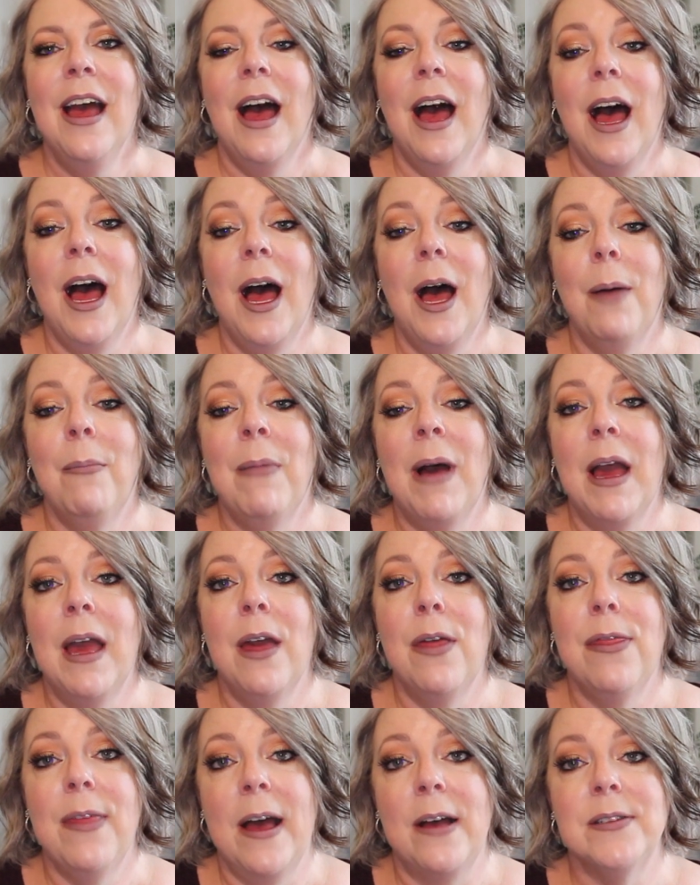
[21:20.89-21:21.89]
uh, my
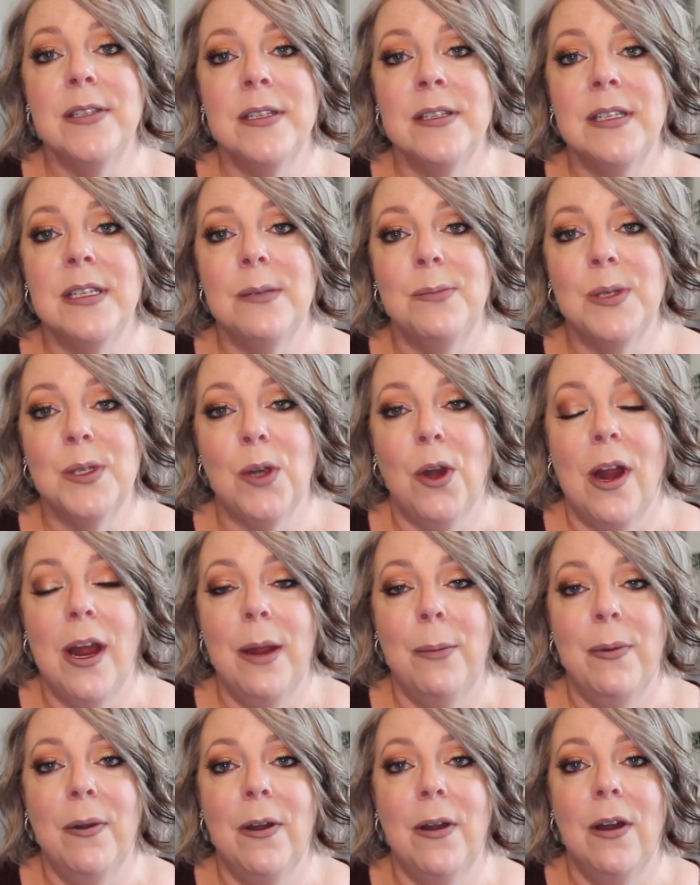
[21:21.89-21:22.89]
1,000
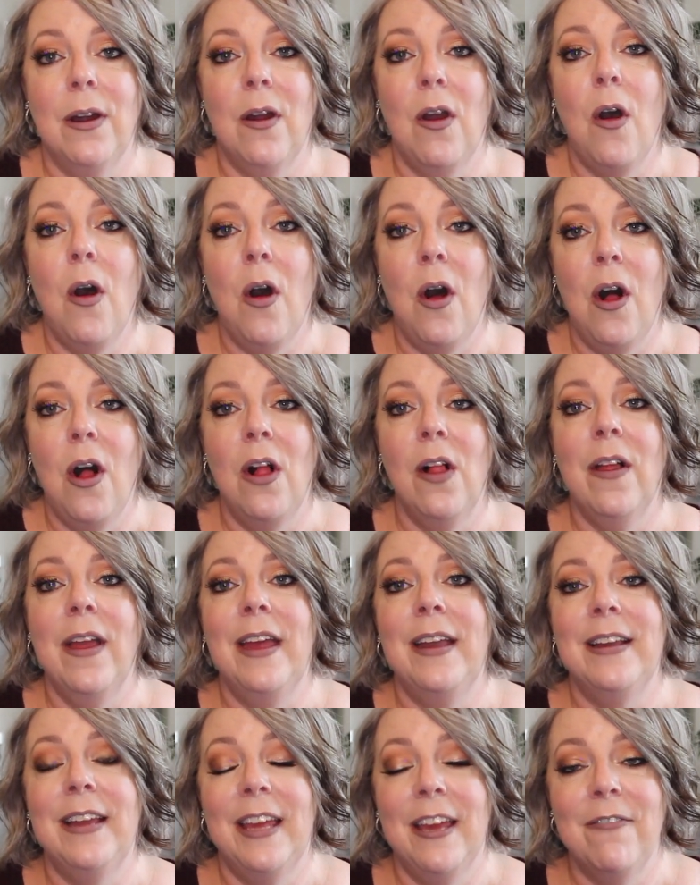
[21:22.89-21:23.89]
subscriber haul
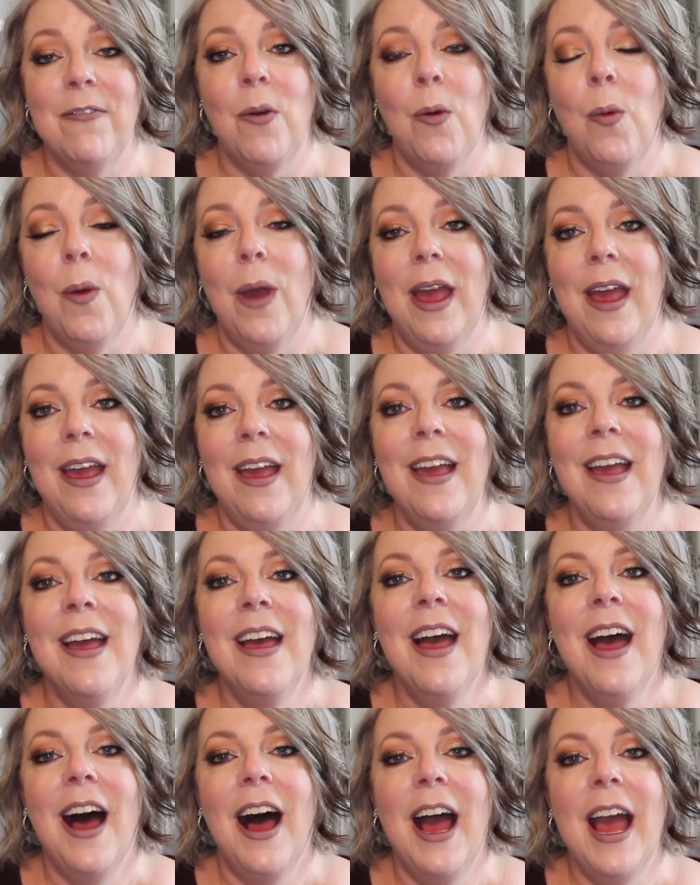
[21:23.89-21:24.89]
and giveaway,
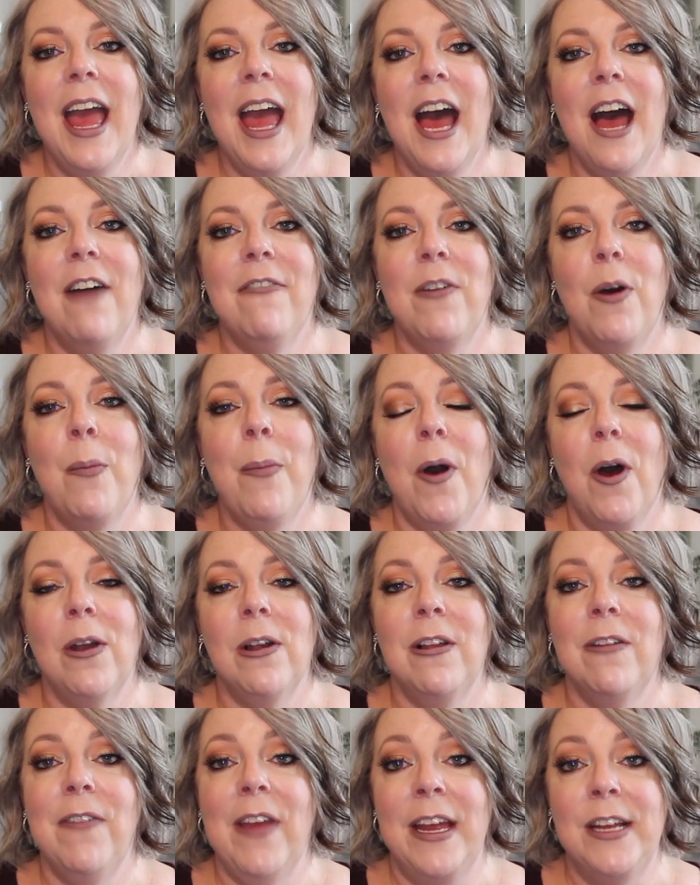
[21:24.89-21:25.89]
I have a
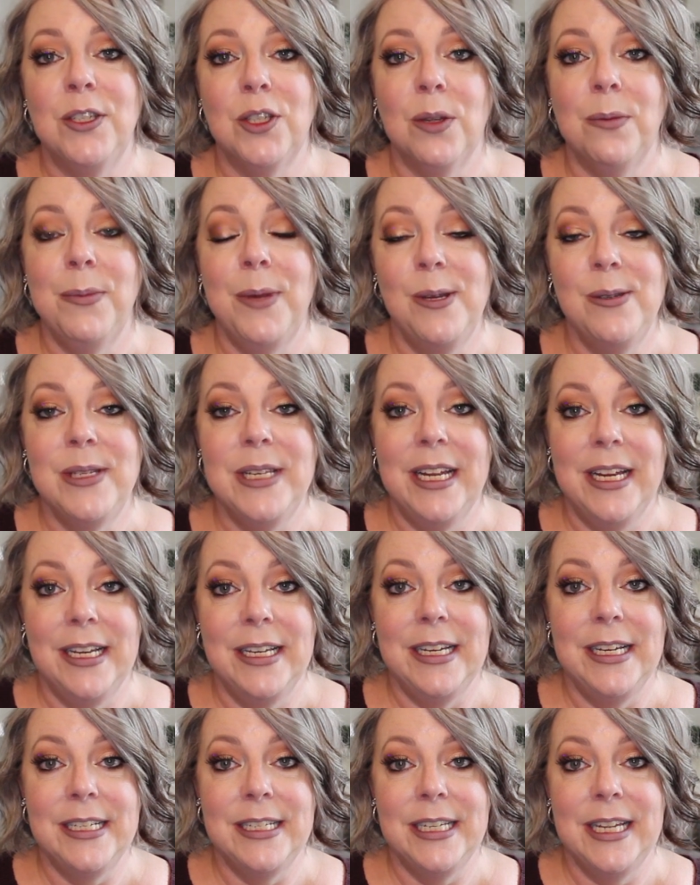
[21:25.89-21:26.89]
bottle of Angel Muse
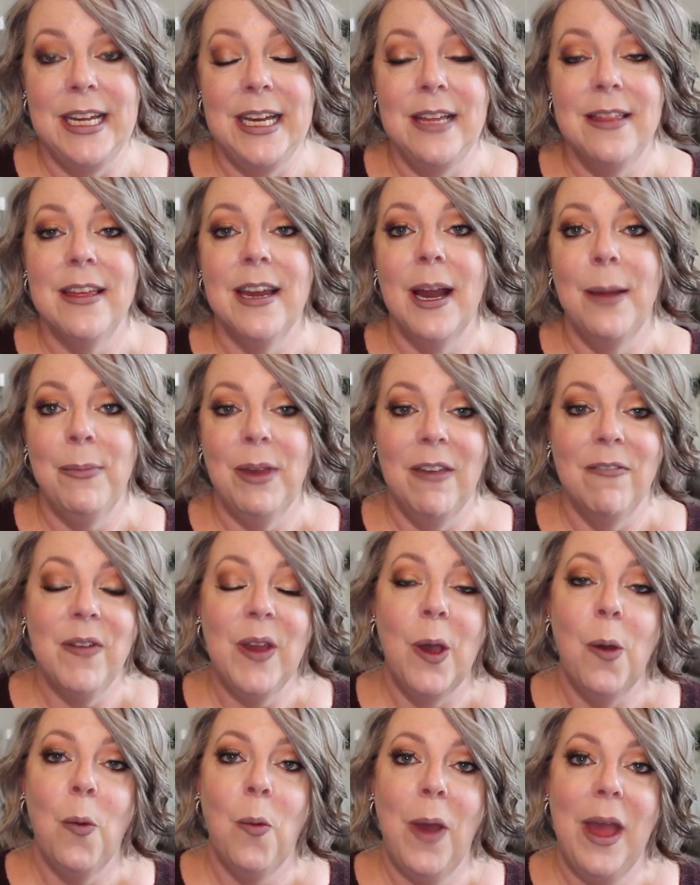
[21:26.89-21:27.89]
EDT that I'm
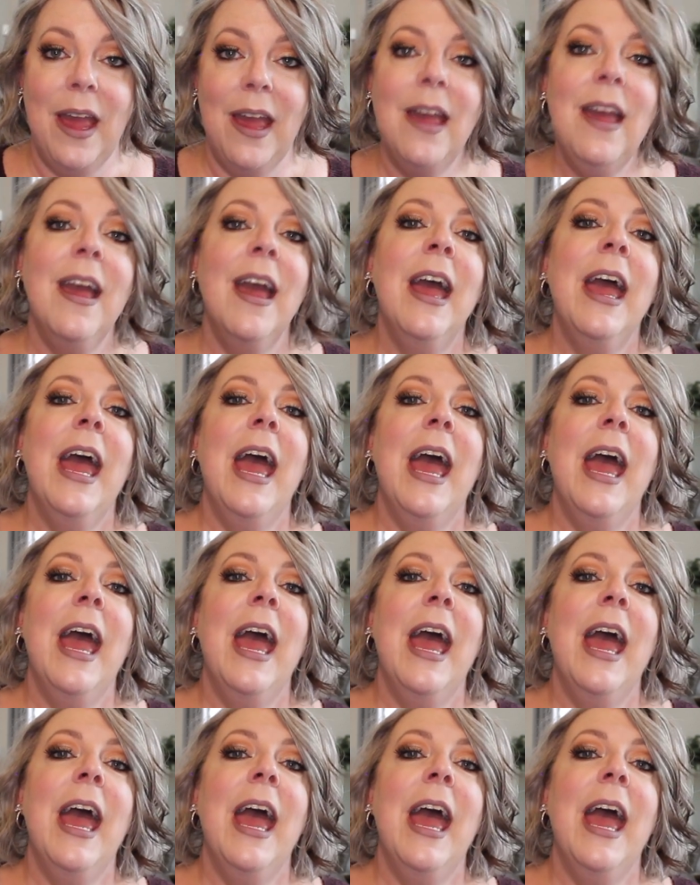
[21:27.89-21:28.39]
giving away,